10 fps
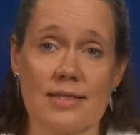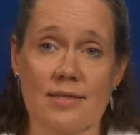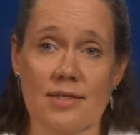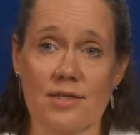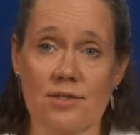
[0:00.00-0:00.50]

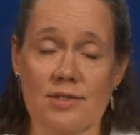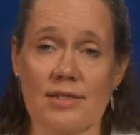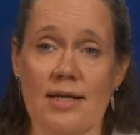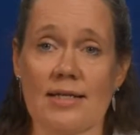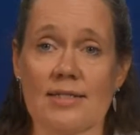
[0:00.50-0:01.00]
10
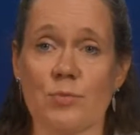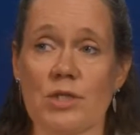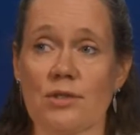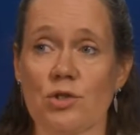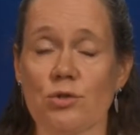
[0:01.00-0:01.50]
years has
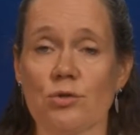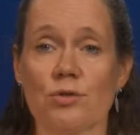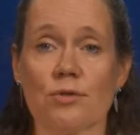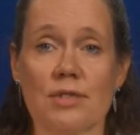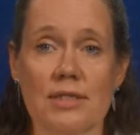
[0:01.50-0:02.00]
been due
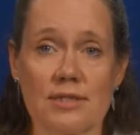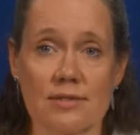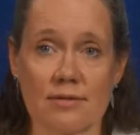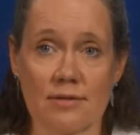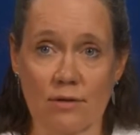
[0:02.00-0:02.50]
to
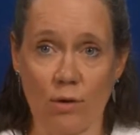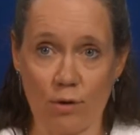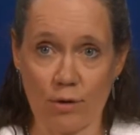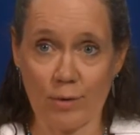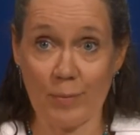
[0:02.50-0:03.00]
these
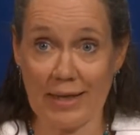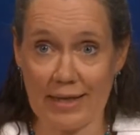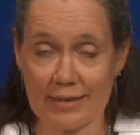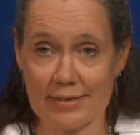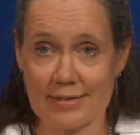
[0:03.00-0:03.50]
longer
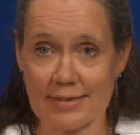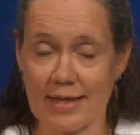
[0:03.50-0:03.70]
blades,